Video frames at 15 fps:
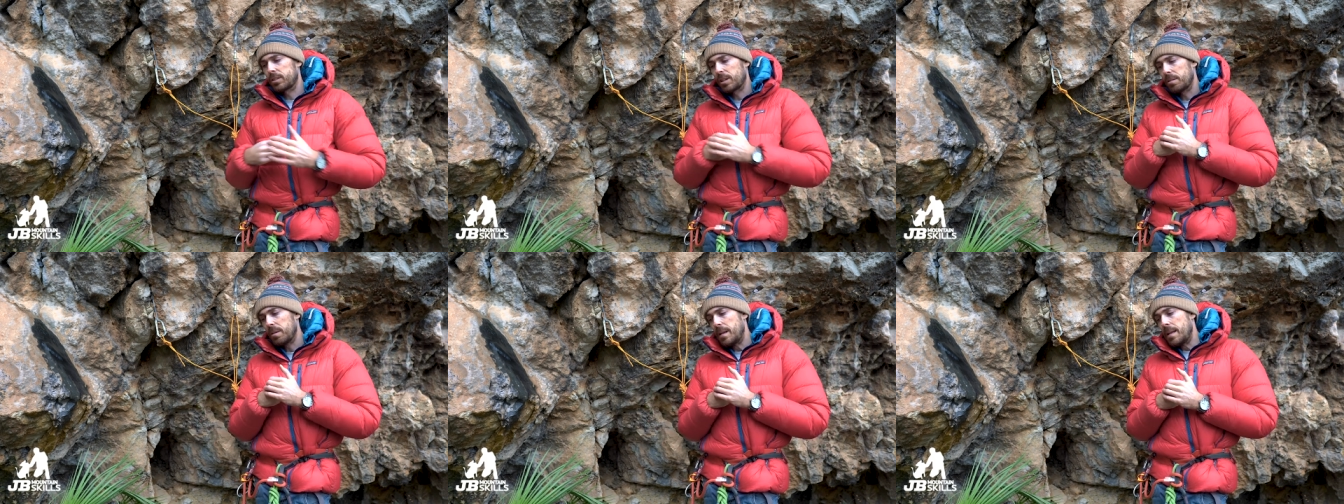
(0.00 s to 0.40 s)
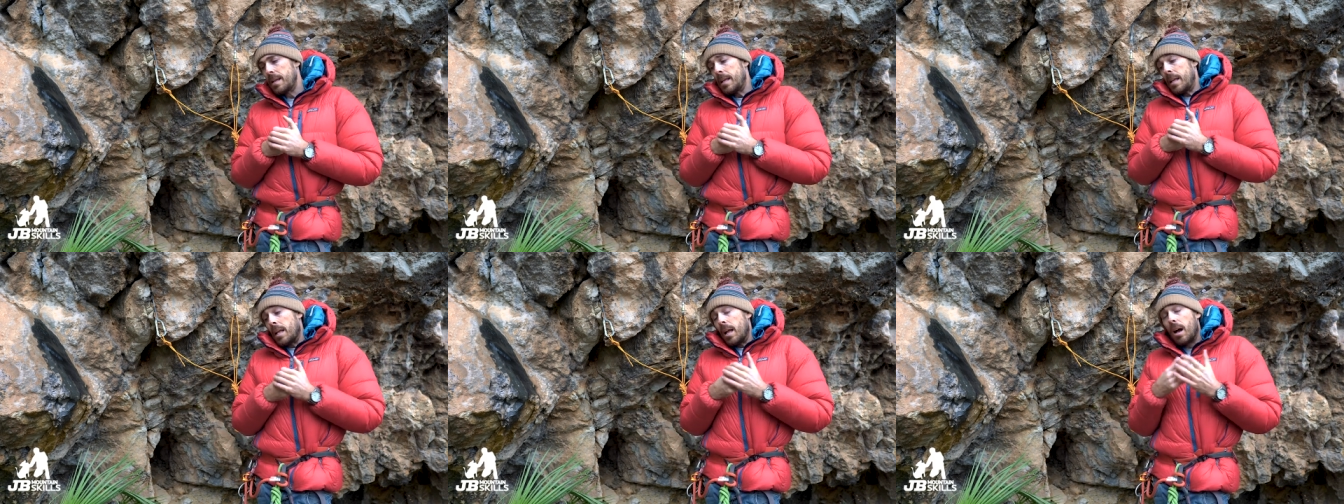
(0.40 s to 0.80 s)
So
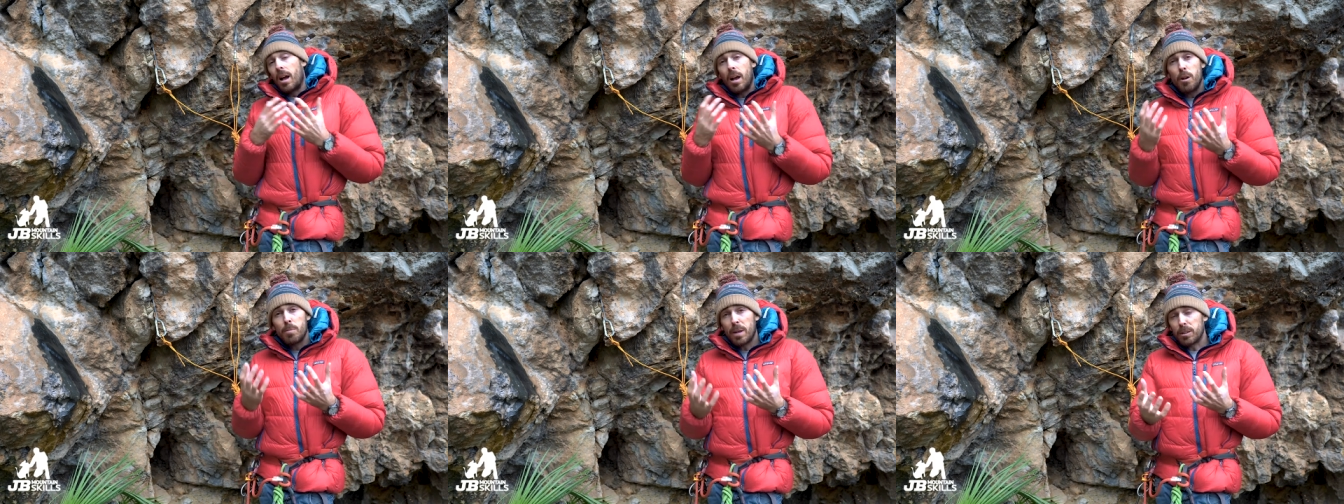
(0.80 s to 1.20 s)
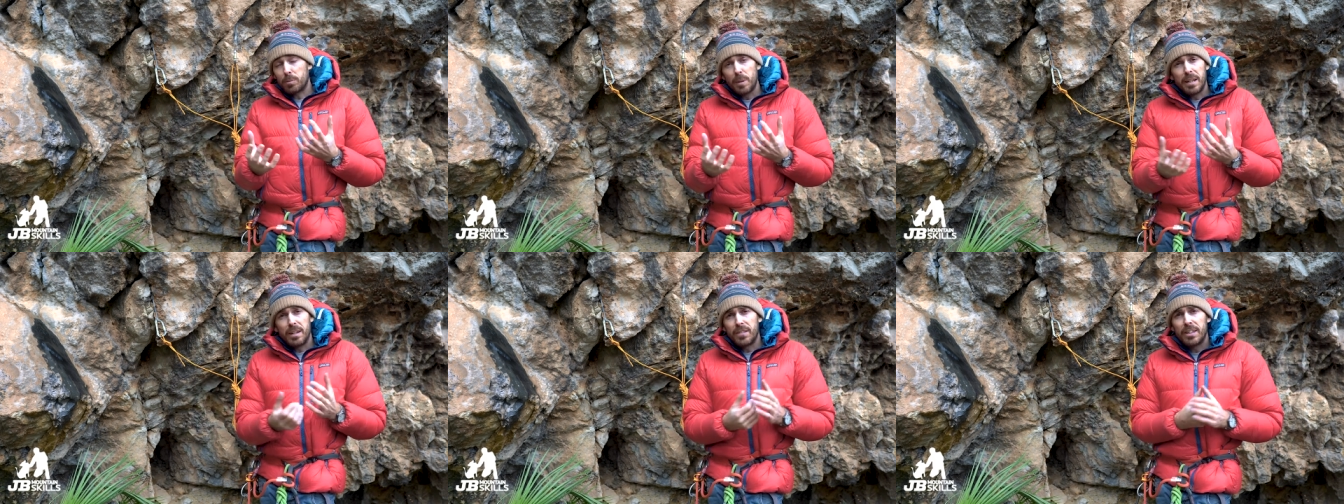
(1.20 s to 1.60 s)
I hope that's
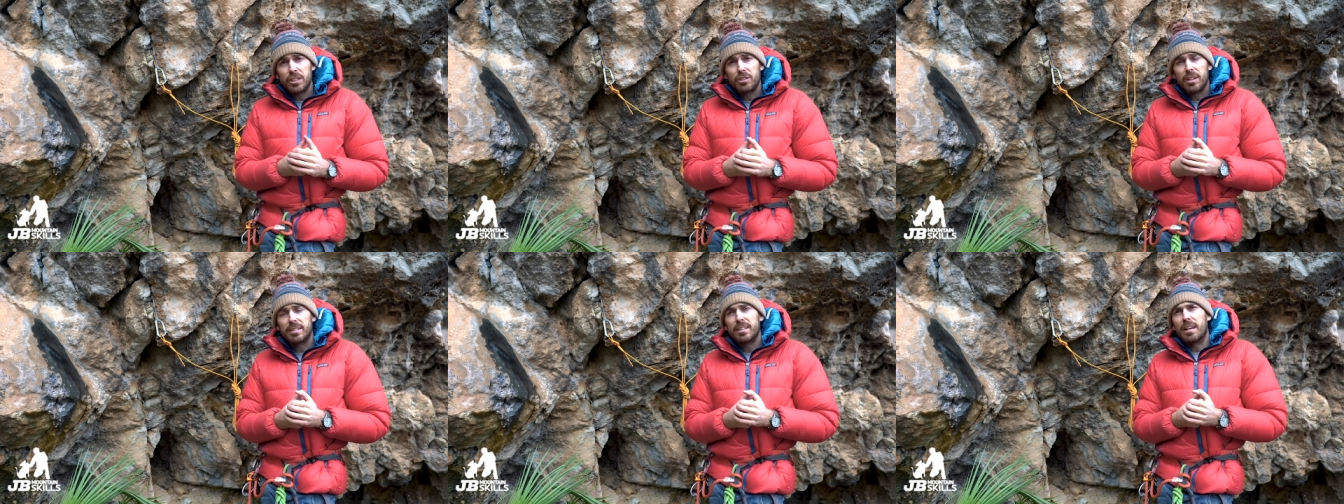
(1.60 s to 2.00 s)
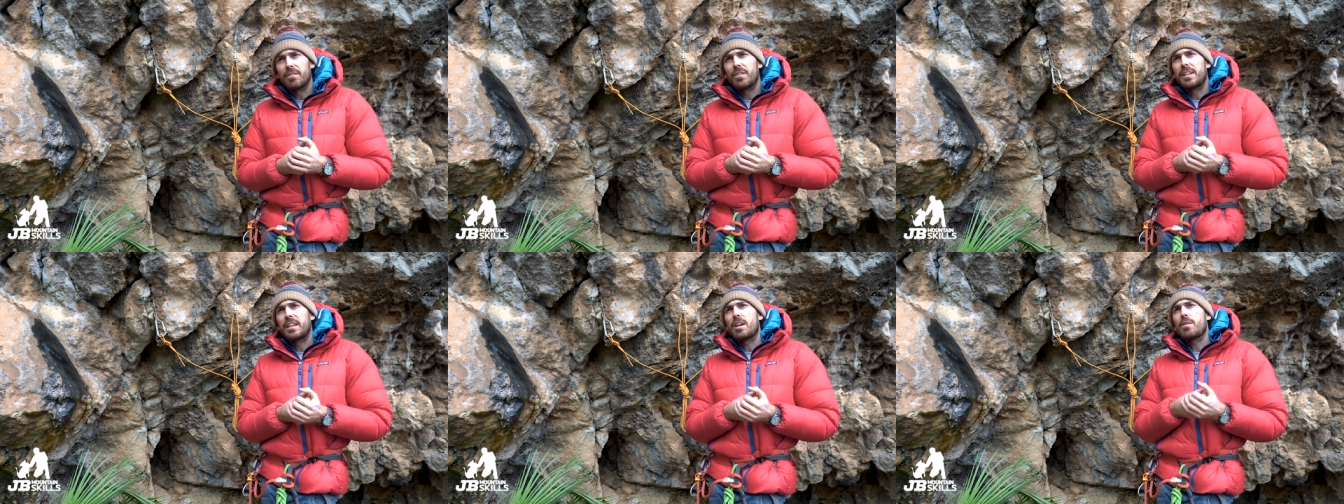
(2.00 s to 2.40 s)
been of interest,
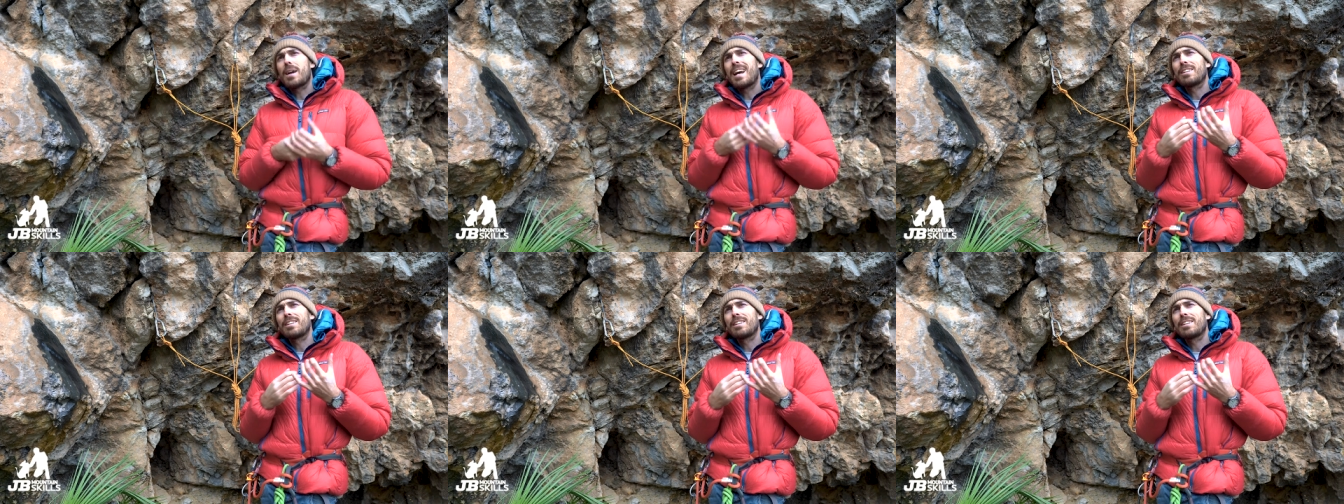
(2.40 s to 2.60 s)
that video.